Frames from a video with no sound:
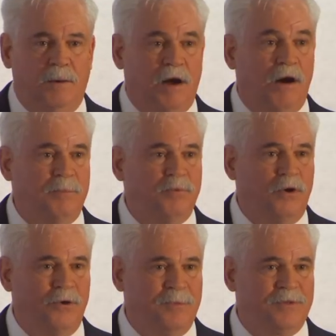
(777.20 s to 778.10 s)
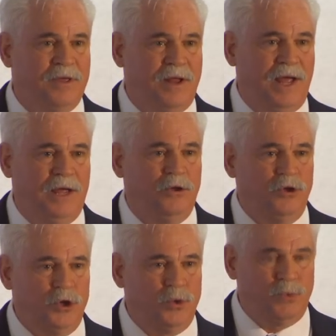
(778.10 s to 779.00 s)
card programs today,
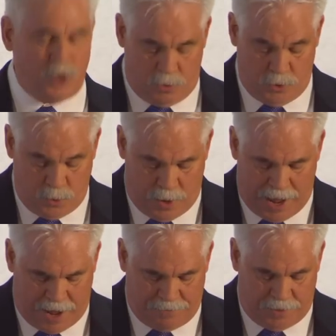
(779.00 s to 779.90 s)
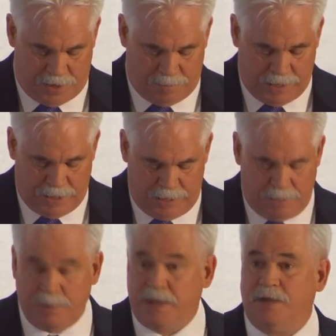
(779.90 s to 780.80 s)
you know you have them
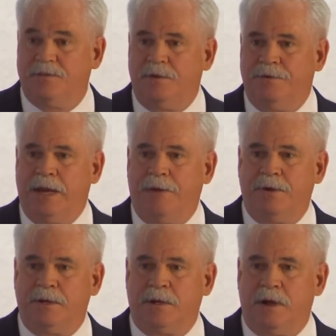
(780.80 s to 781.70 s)
because they're inherent in